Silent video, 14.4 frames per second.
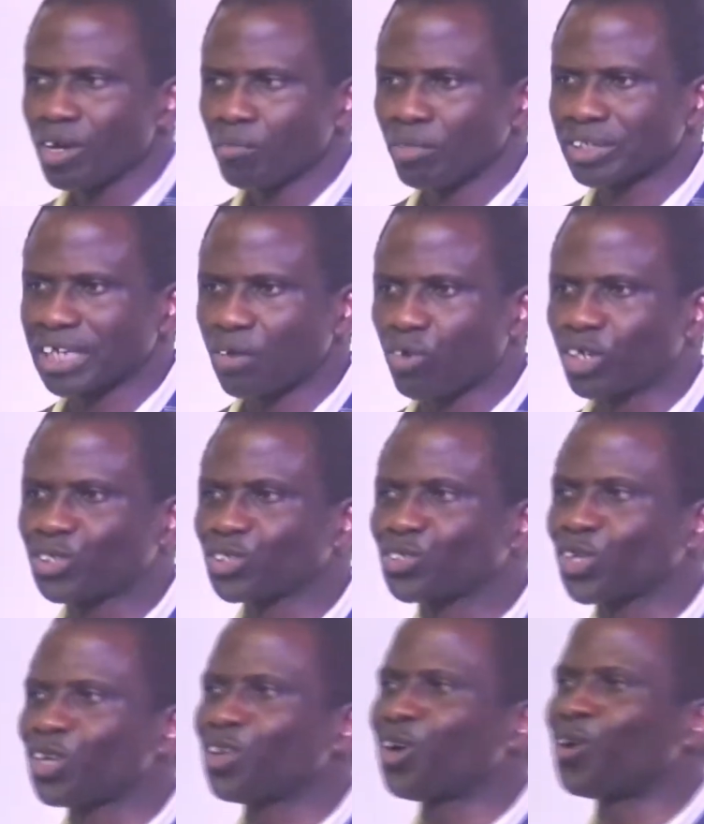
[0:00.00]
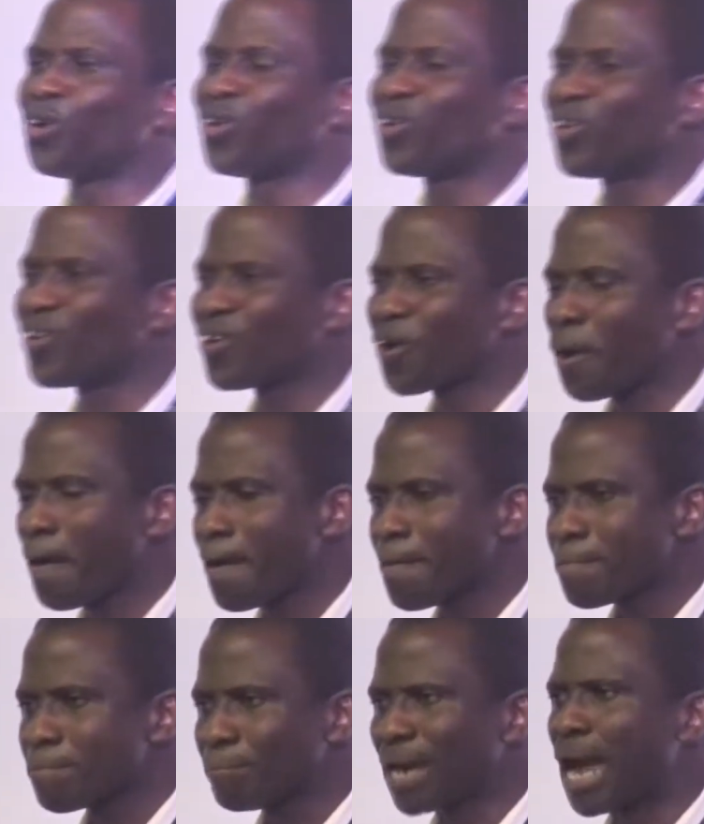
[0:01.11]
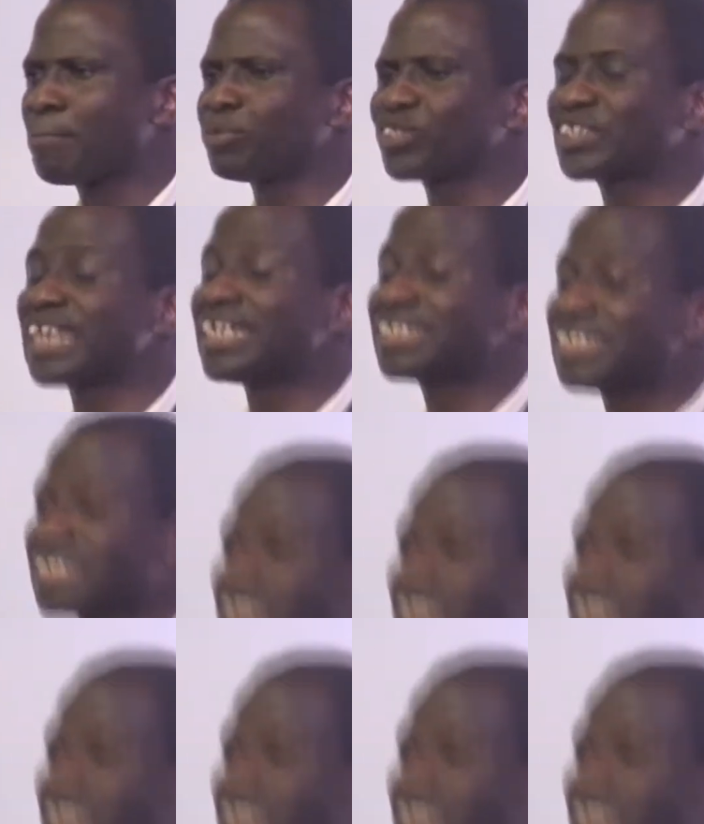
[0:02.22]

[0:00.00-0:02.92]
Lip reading: But I want you to know, Bible says in